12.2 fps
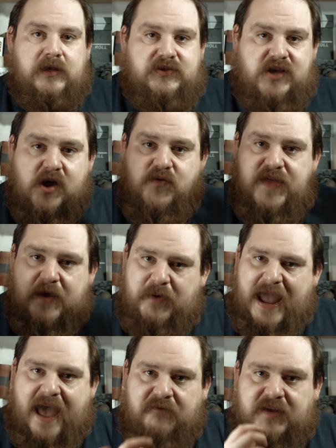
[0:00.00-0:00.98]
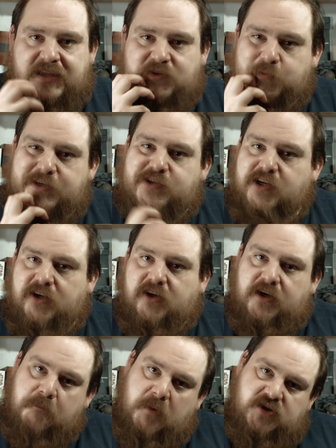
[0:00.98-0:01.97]
So there we have it. We took a look
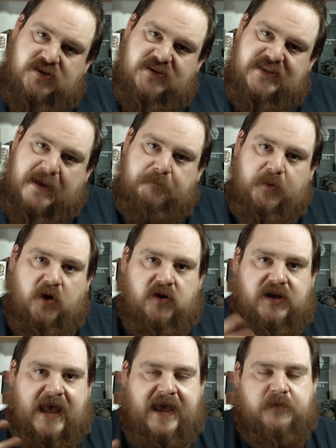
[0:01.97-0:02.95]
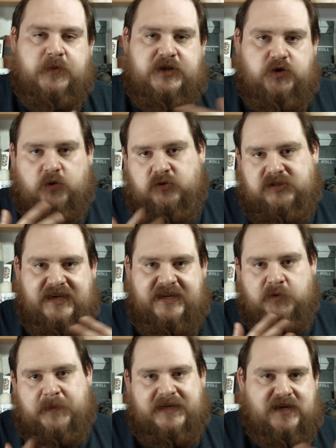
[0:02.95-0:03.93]
at a monster stat block and we talked a
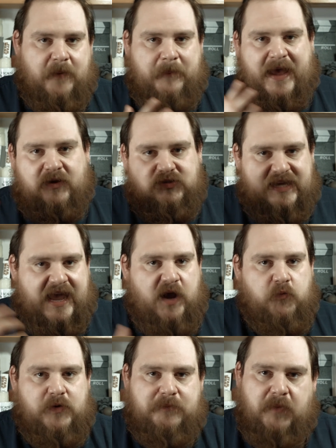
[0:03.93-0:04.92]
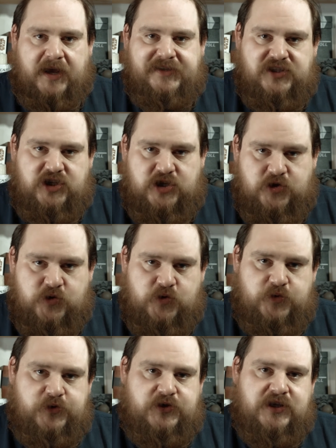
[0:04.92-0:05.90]
little bit about how we might
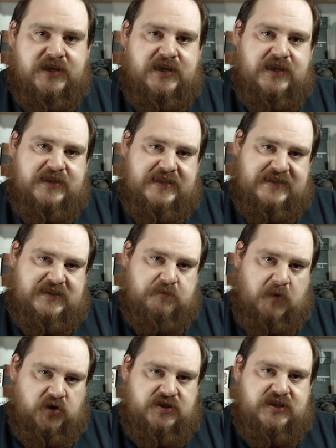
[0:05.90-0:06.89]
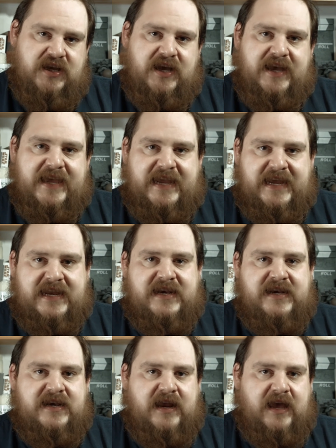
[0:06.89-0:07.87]
use this monster
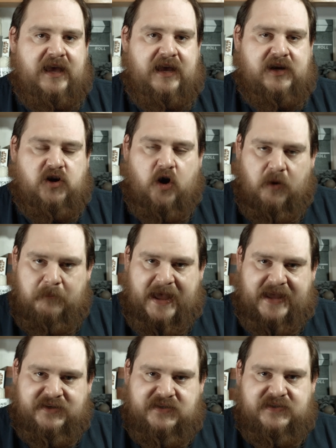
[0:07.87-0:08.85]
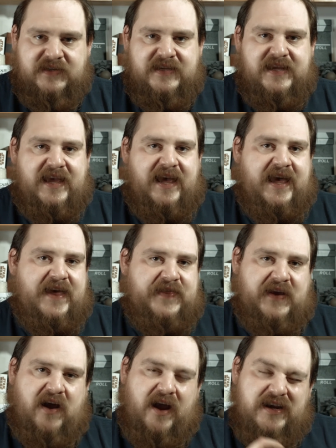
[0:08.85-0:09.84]
in combat,
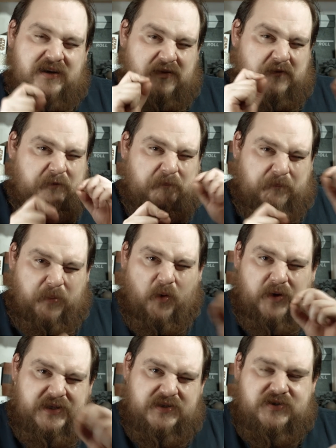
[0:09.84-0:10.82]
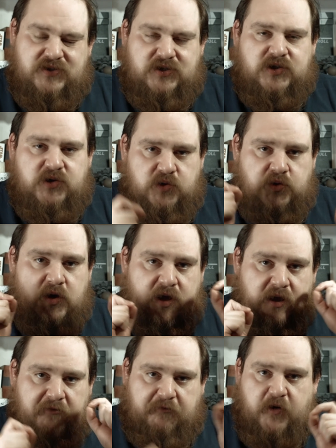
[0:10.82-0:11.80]
the kind of points to
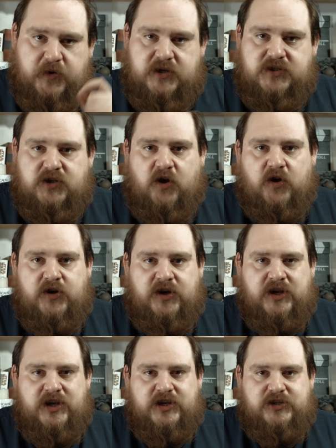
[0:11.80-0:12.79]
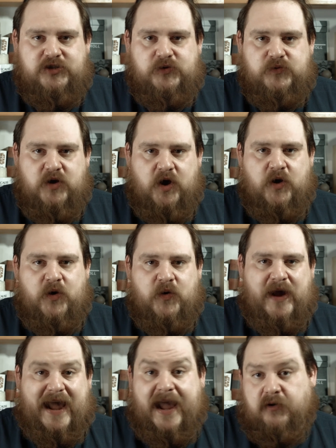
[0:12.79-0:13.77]
focus on, to
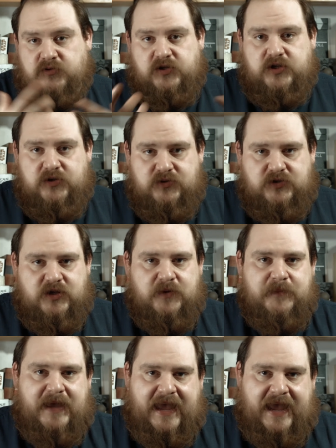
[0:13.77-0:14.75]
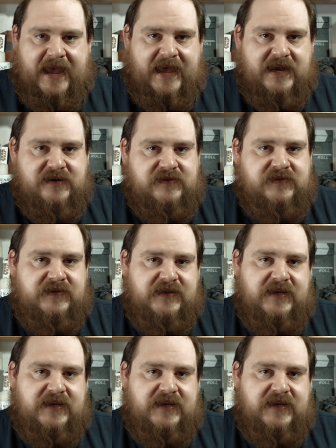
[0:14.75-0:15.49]
know how to use them, and